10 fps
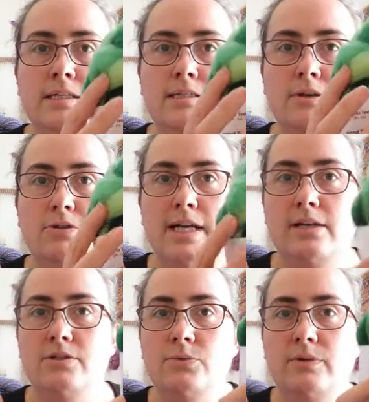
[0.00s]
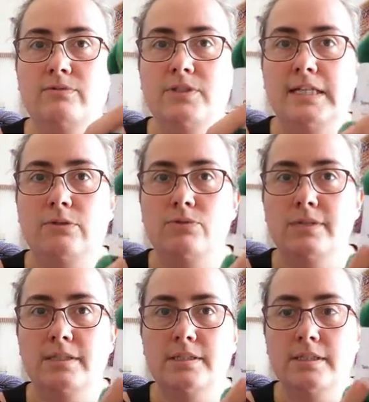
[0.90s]
so yellows with teals
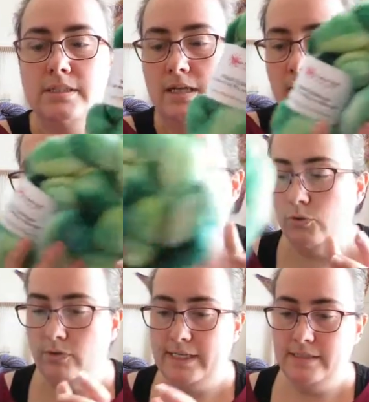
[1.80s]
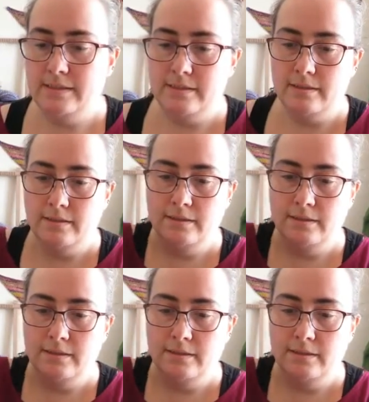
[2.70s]
and greens.